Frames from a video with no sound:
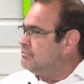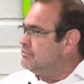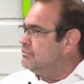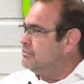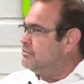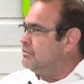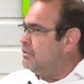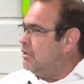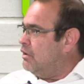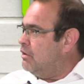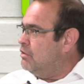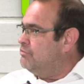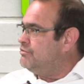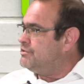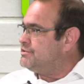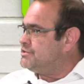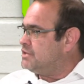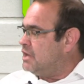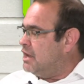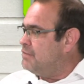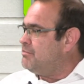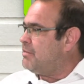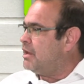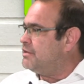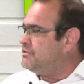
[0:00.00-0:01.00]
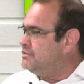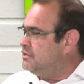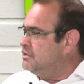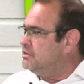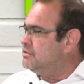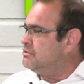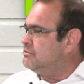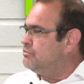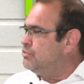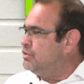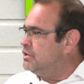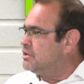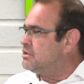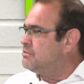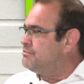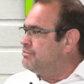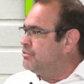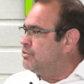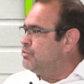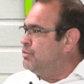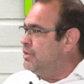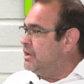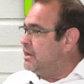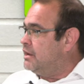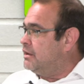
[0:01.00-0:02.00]
over time, I think
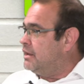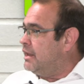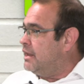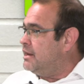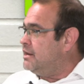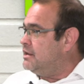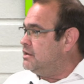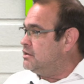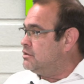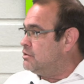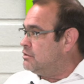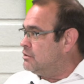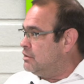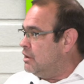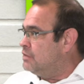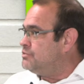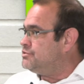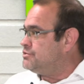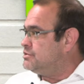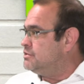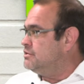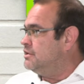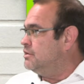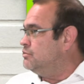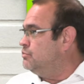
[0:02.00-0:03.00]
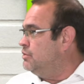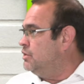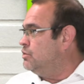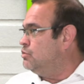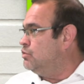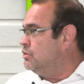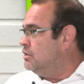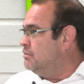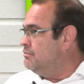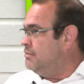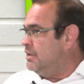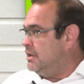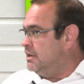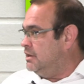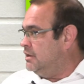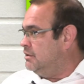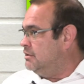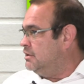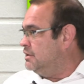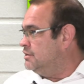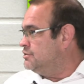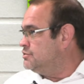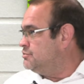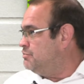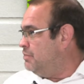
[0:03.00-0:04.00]
we're getting closer than we were many
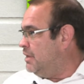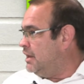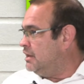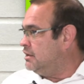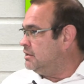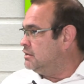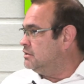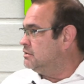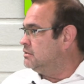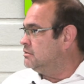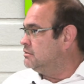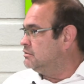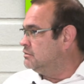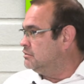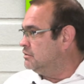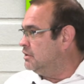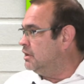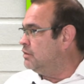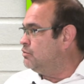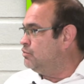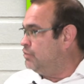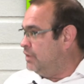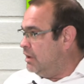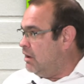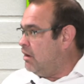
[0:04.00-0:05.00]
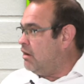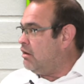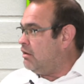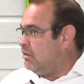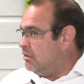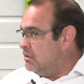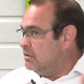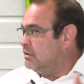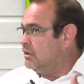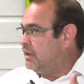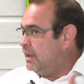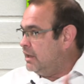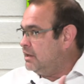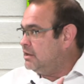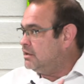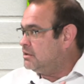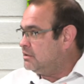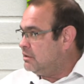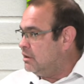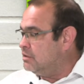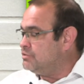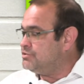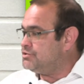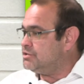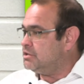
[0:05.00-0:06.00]
years back. We are getting
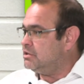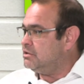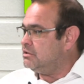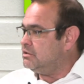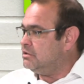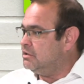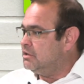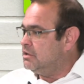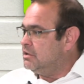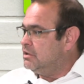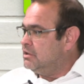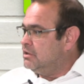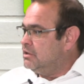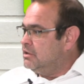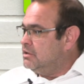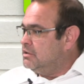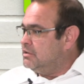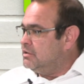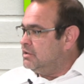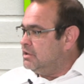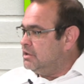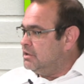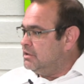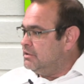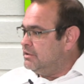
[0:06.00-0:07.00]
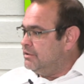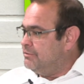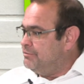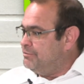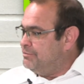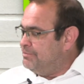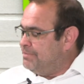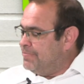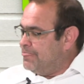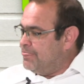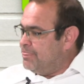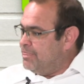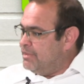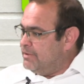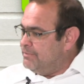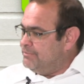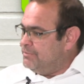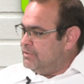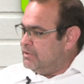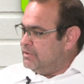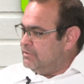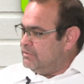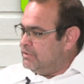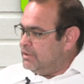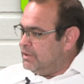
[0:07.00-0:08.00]
closer.
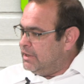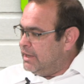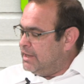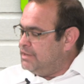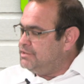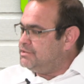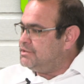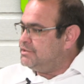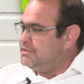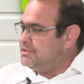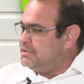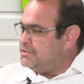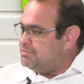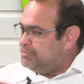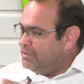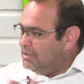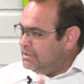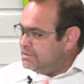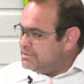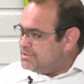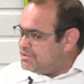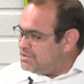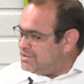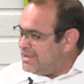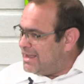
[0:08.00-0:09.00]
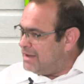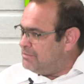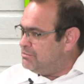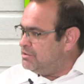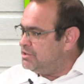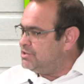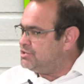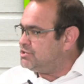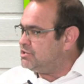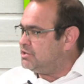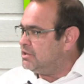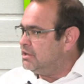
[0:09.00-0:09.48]
The entities being established